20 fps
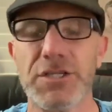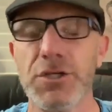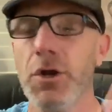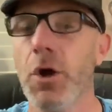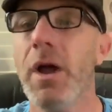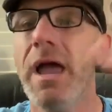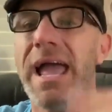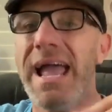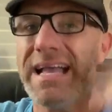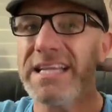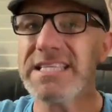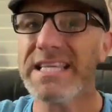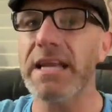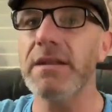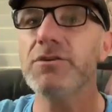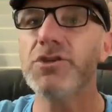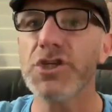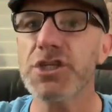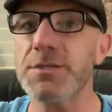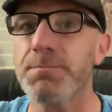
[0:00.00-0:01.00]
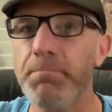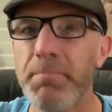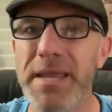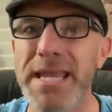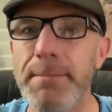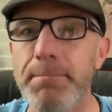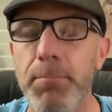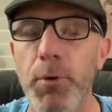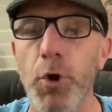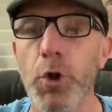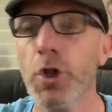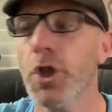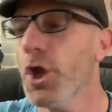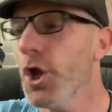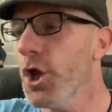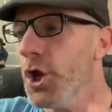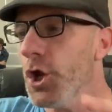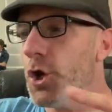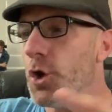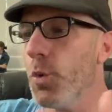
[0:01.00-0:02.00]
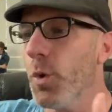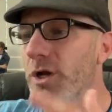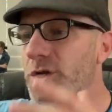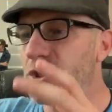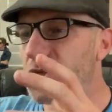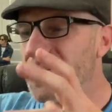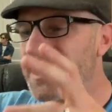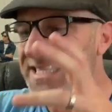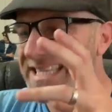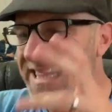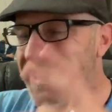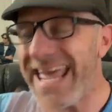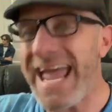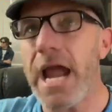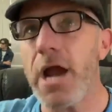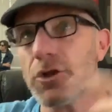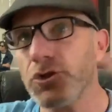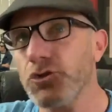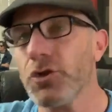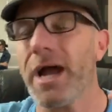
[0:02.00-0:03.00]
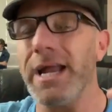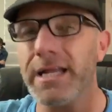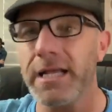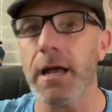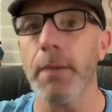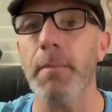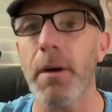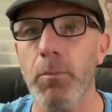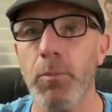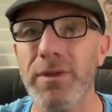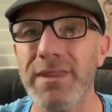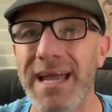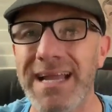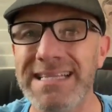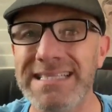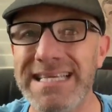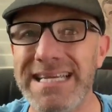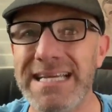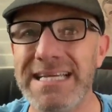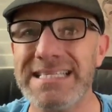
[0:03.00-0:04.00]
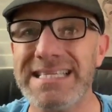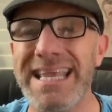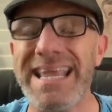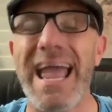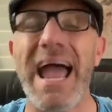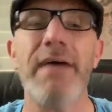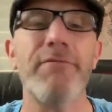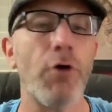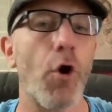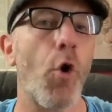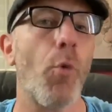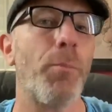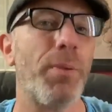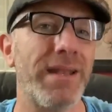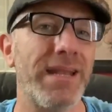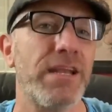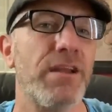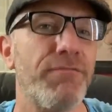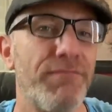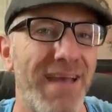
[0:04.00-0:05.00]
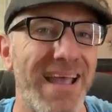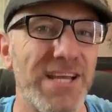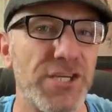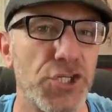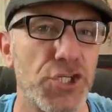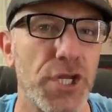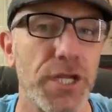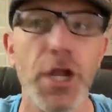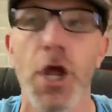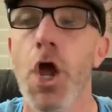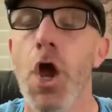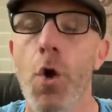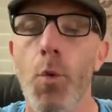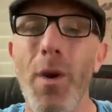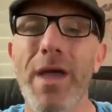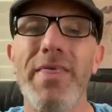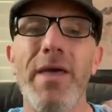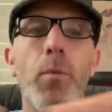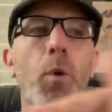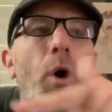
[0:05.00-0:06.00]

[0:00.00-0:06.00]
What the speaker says: You know, instead of just people who are just there trying to come up with ideas, they have open innovation where they